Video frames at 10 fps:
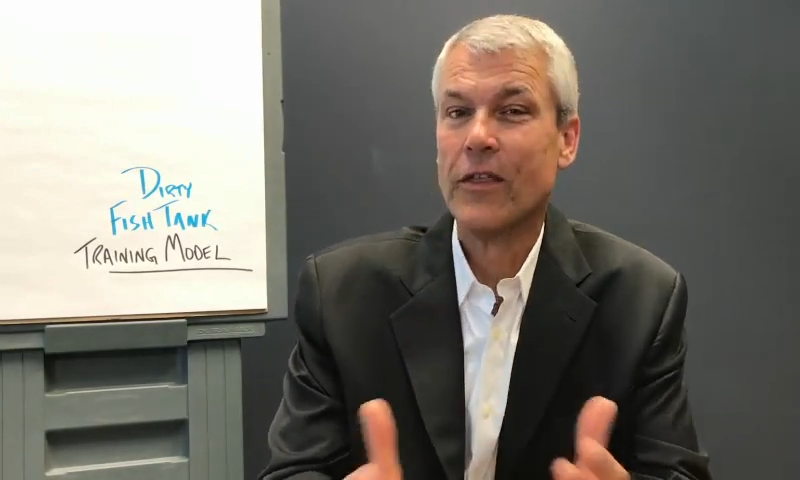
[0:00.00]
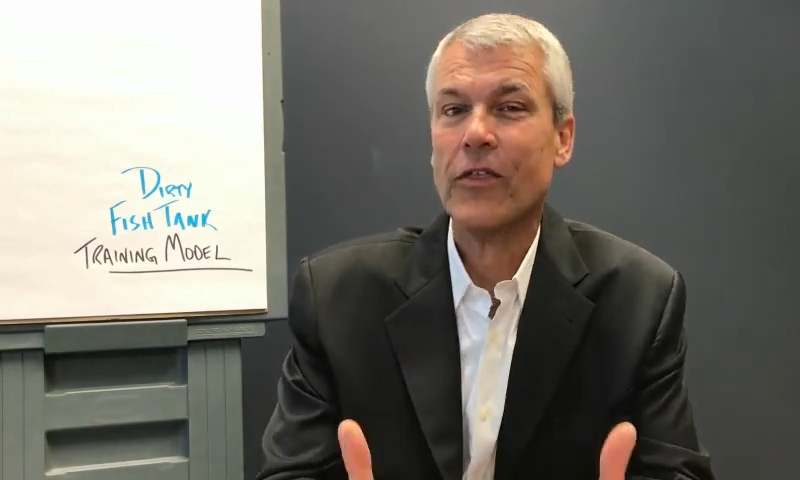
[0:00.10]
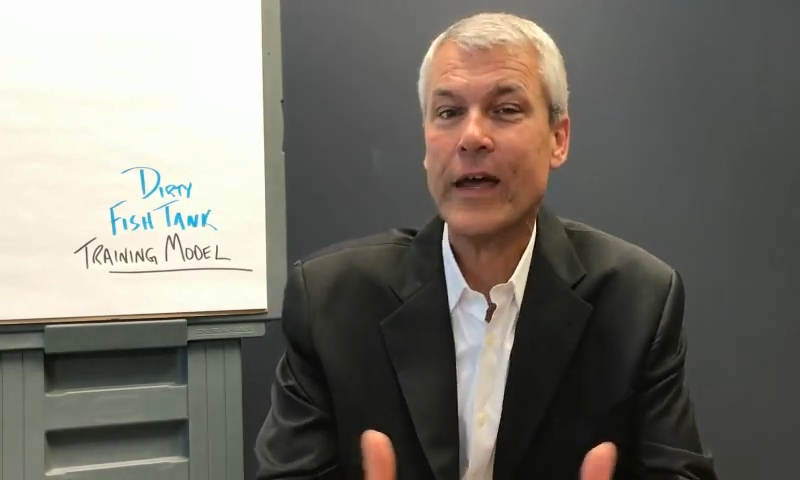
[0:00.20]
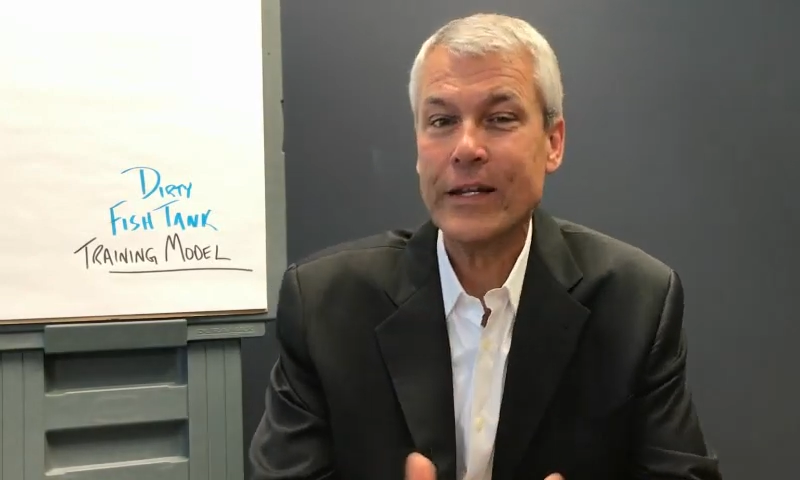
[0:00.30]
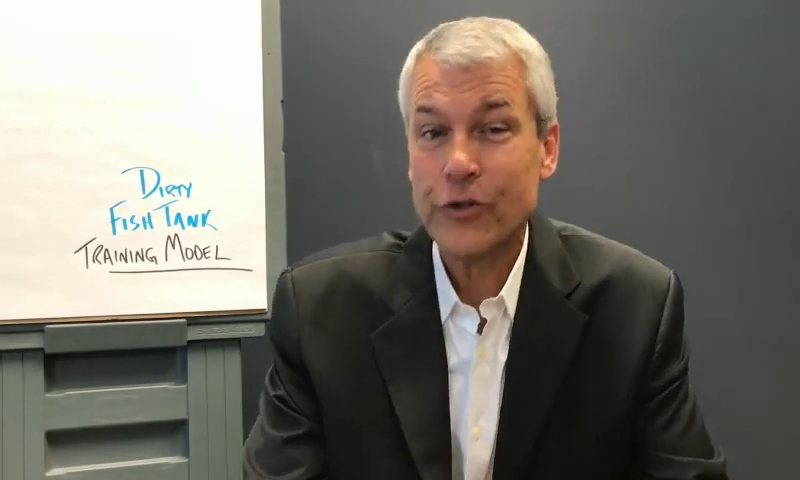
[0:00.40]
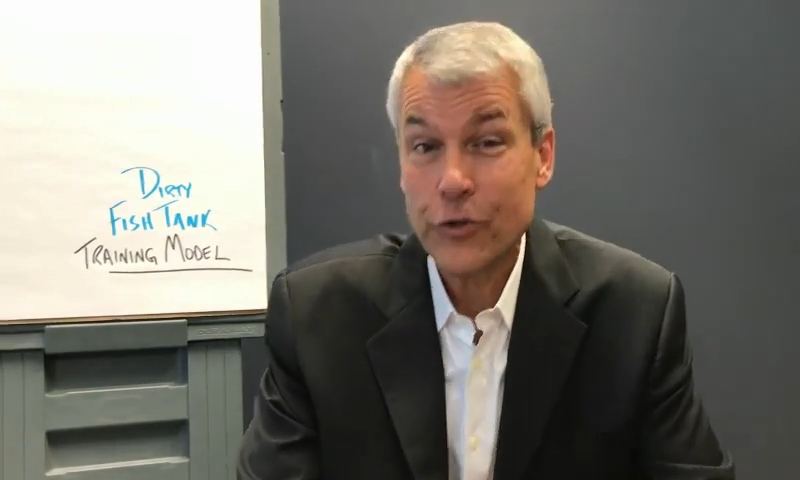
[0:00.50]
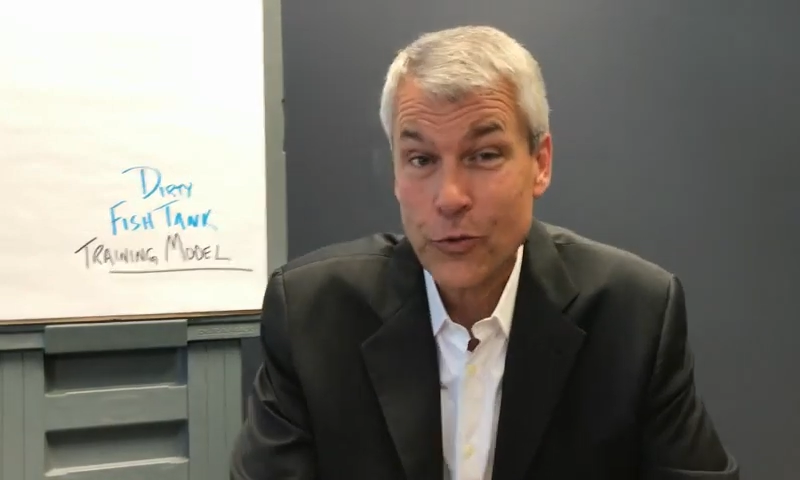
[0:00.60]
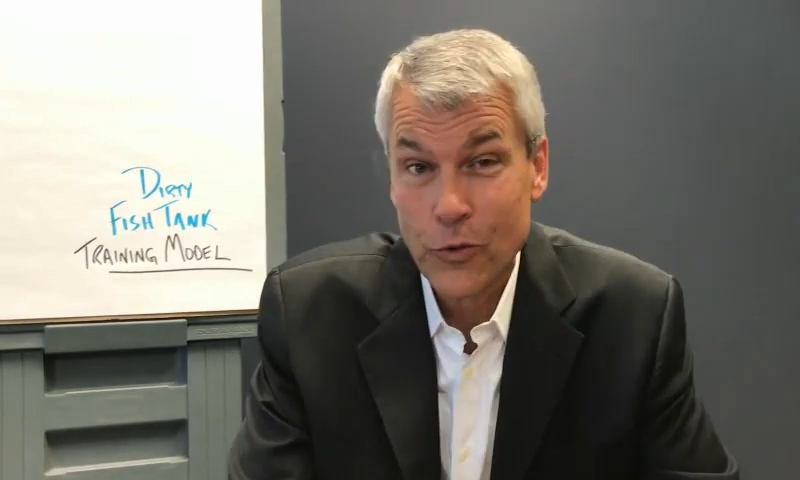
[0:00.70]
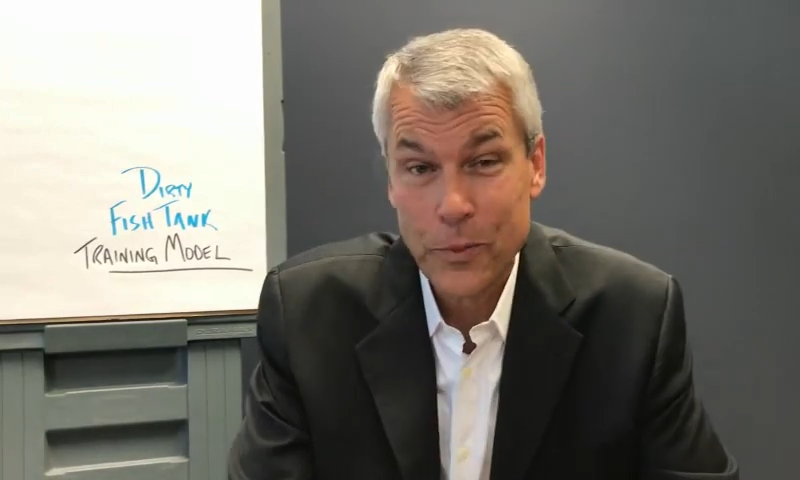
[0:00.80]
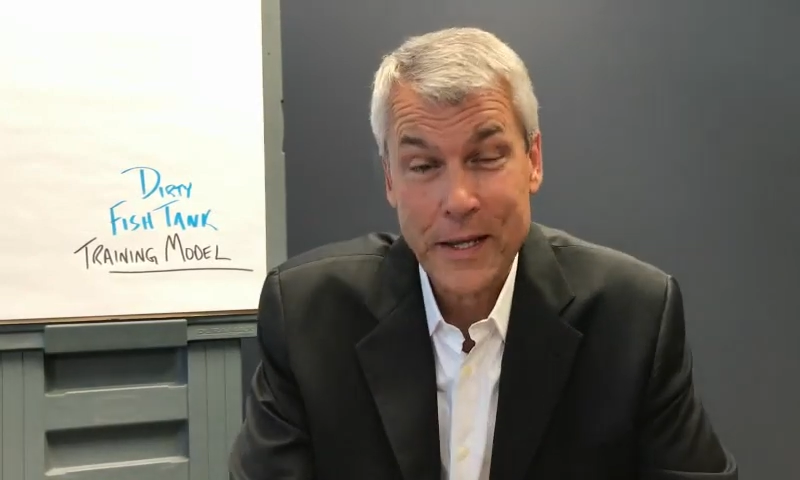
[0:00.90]
they too
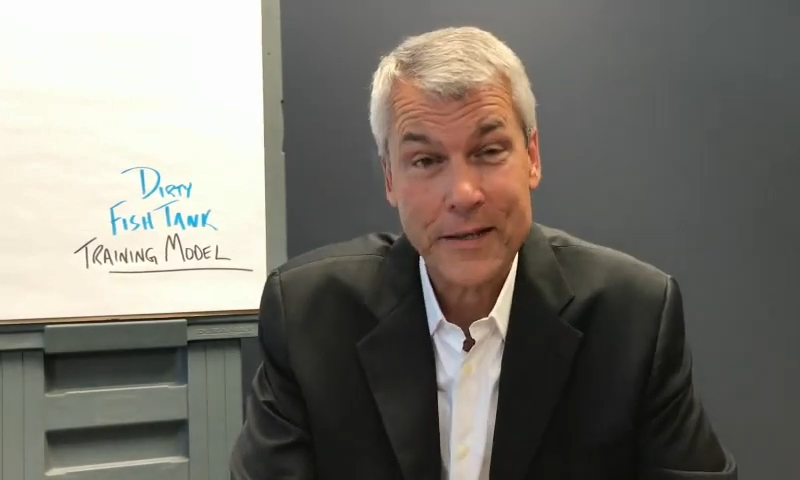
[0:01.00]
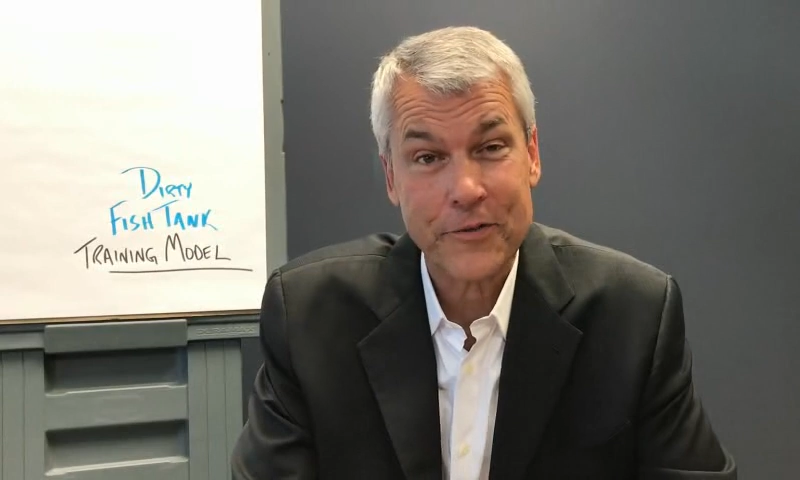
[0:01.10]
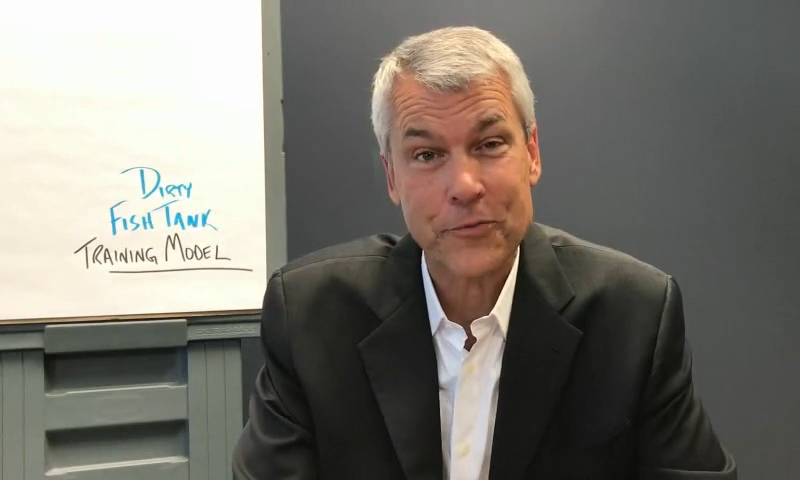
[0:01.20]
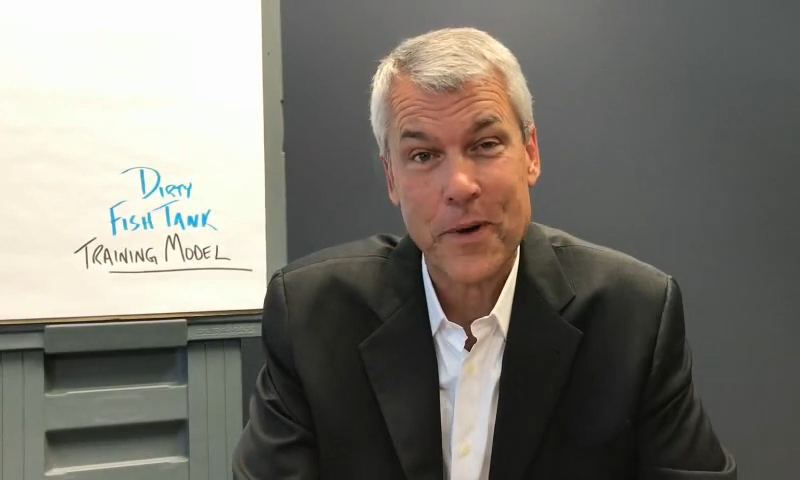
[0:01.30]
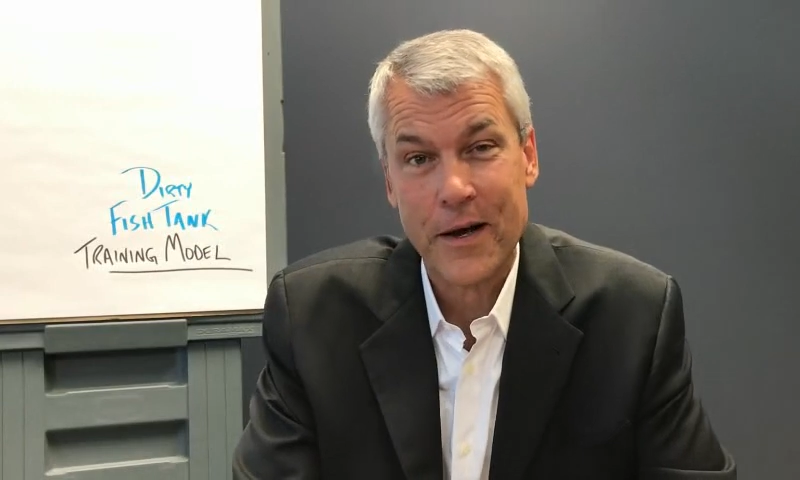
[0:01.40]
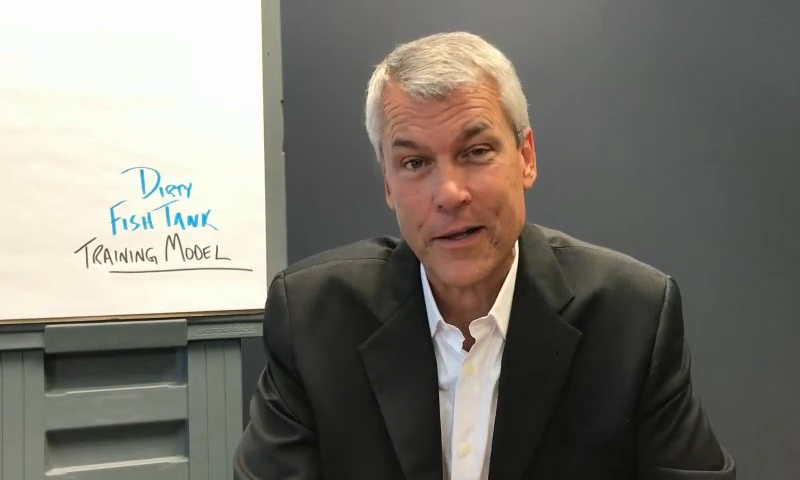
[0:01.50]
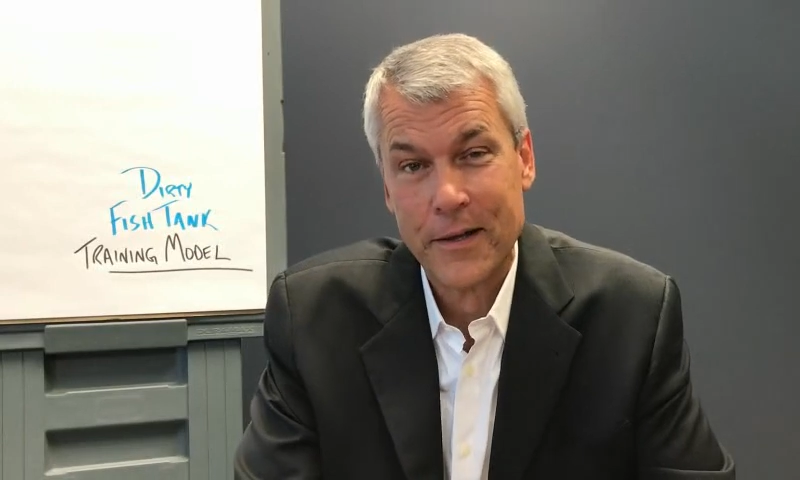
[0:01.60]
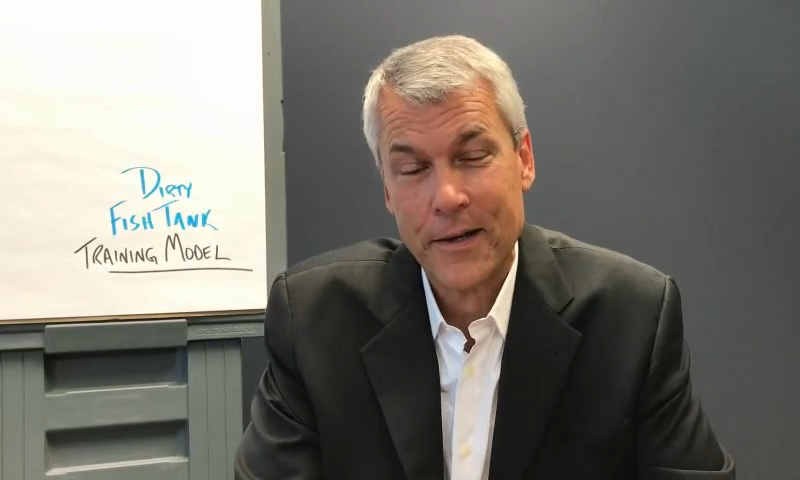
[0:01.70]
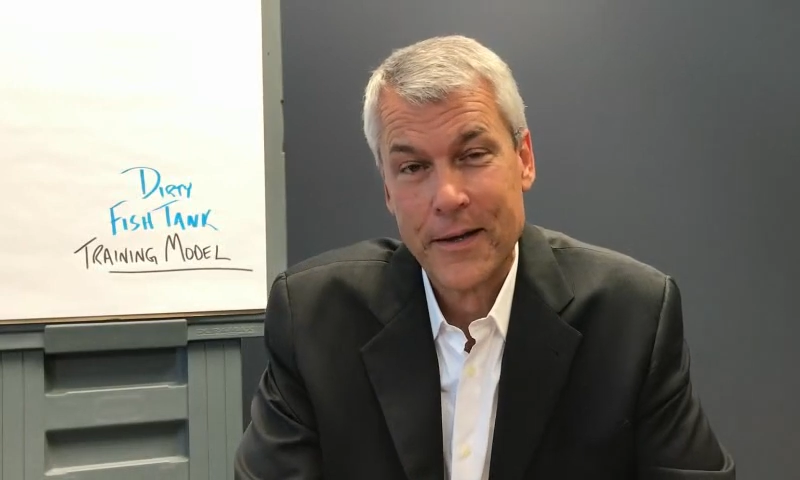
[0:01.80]
will begin to smell.